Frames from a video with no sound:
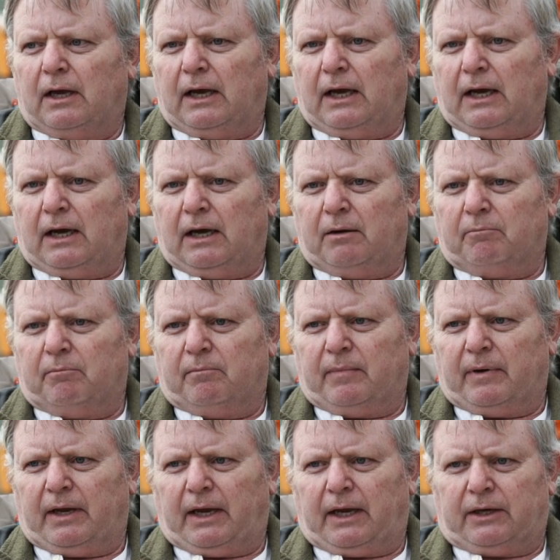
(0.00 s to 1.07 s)

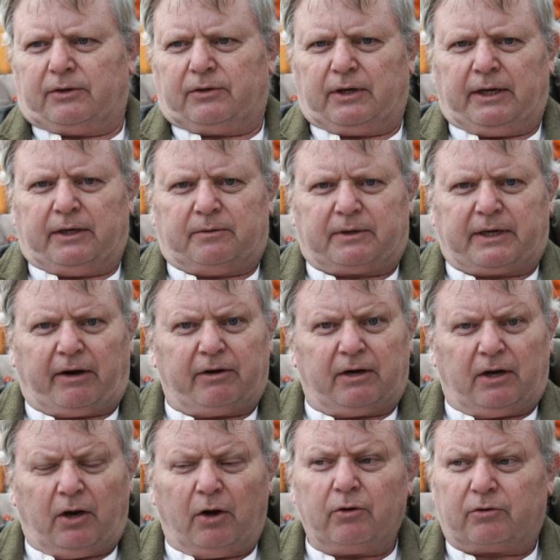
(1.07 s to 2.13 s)
It carried
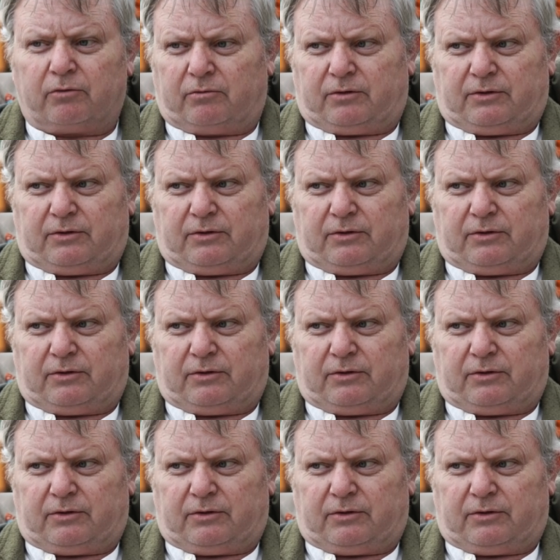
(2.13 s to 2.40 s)
a load